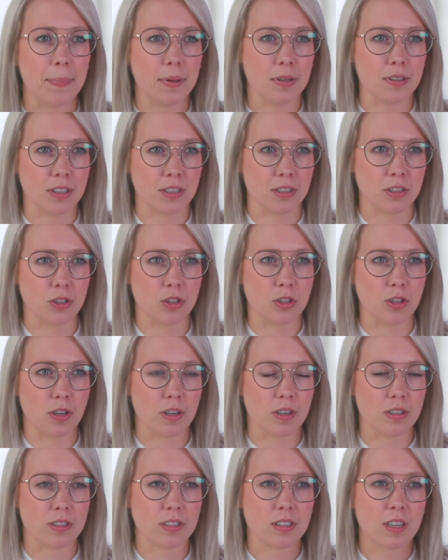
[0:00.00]
buildings
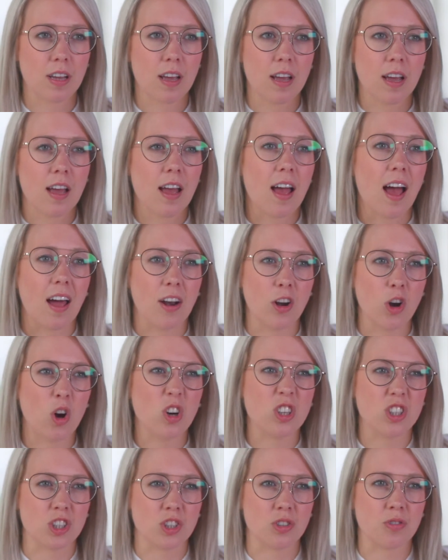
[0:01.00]
insurance, and
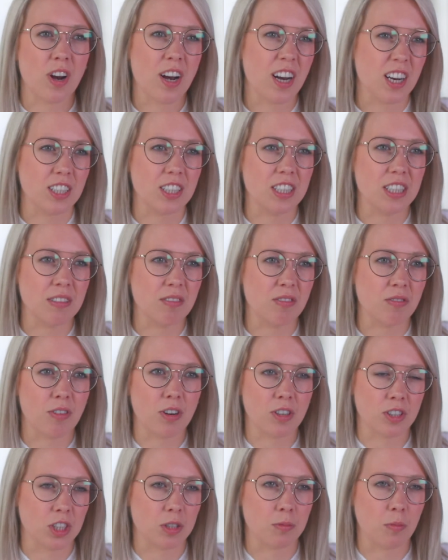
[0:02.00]
not just rent achieved
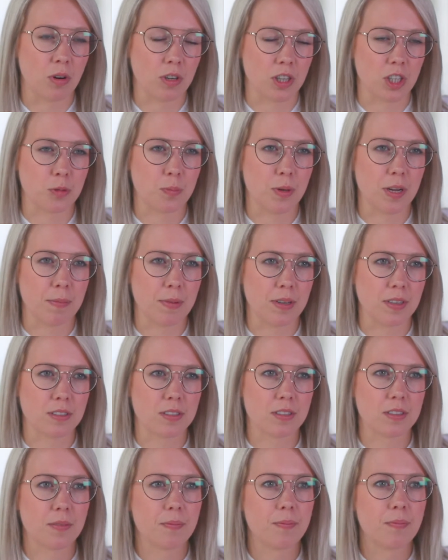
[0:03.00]
versus mortgage
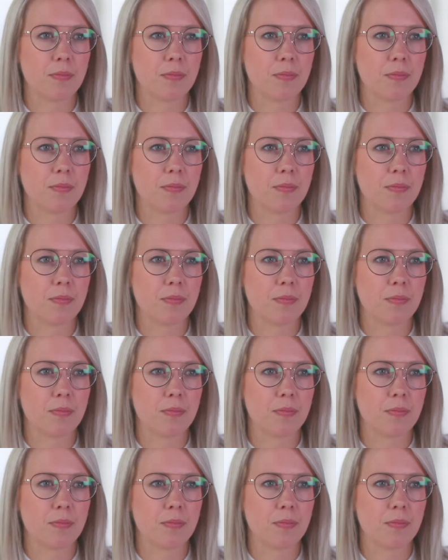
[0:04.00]
payments.